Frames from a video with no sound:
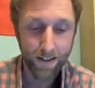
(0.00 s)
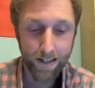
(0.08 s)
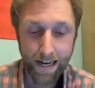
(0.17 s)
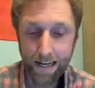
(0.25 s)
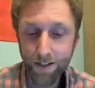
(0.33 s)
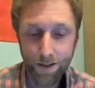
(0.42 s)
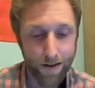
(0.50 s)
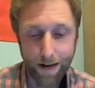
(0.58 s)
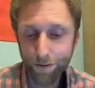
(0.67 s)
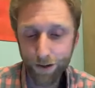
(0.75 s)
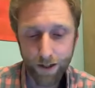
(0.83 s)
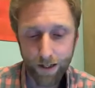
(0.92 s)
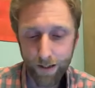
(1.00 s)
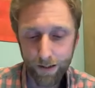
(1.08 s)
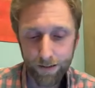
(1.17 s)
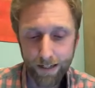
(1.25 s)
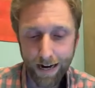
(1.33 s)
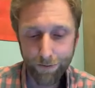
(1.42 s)
And so after
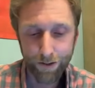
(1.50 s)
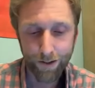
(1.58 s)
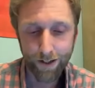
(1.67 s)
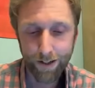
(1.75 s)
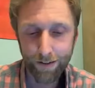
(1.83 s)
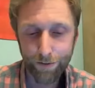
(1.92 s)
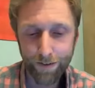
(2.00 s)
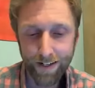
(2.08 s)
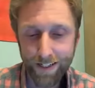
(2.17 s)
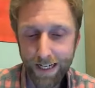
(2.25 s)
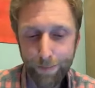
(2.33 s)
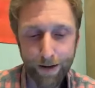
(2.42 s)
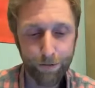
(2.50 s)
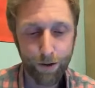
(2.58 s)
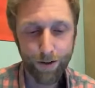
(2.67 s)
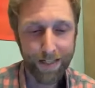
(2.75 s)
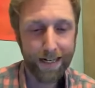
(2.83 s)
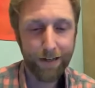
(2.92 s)
our FaceTime, I
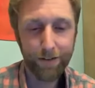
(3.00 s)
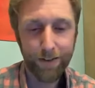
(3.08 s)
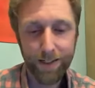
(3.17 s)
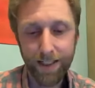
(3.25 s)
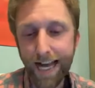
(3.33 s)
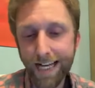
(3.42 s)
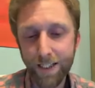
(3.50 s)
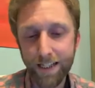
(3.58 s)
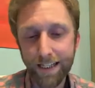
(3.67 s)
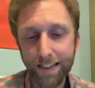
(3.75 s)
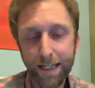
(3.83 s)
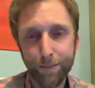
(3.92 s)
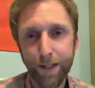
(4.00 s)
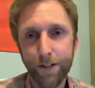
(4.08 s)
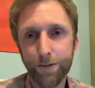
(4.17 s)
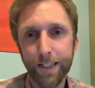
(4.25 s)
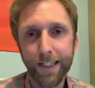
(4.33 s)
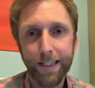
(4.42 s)
wrote down this last thing that I'm going to
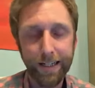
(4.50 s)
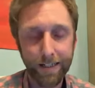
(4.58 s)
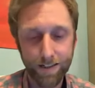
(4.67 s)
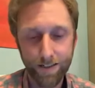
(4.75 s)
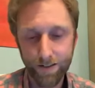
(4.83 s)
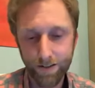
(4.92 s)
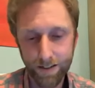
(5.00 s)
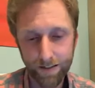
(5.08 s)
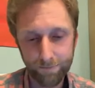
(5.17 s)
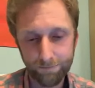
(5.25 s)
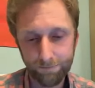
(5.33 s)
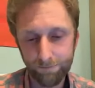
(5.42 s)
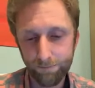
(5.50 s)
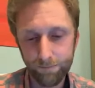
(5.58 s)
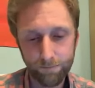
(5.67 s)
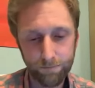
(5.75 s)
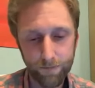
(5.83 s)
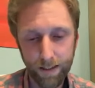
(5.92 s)
read, and it's
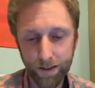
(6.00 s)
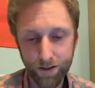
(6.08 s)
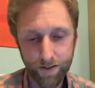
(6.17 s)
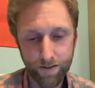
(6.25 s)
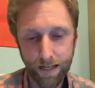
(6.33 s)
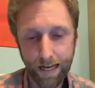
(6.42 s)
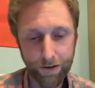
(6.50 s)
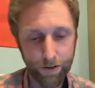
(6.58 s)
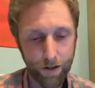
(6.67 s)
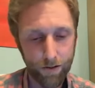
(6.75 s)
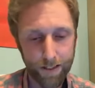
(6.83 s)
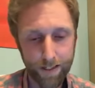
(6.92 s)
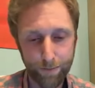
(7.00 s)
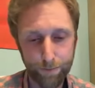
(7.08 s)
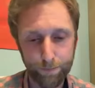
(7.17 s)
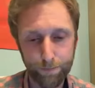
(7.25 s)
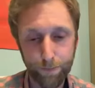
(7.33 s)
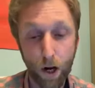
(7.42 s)
I don't know, it's a
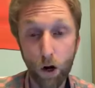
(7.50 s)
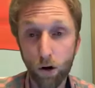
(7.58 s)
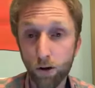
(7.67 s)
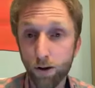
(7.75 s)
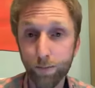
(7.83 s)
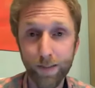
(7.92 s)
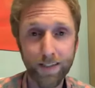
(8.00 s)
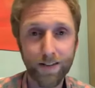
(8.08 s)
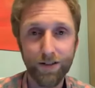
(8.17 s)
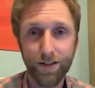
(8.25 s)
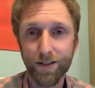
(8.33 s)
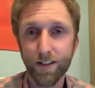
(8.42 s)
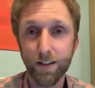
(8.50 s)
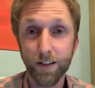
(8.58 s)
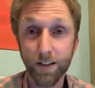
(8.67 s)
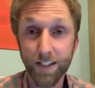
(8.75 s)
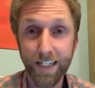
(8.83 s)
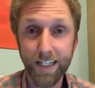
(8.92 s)
poem, it's just a
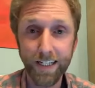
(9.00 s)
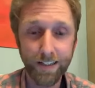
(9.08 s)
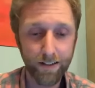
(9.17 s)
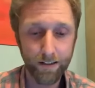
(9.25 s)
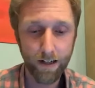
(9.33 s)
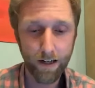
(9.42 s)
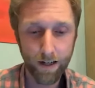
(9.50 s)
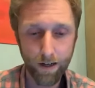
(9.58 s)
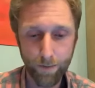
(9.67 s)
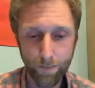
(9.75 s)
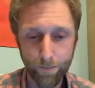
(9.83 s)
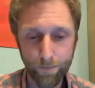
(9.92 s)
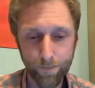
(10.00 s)
little ditty, but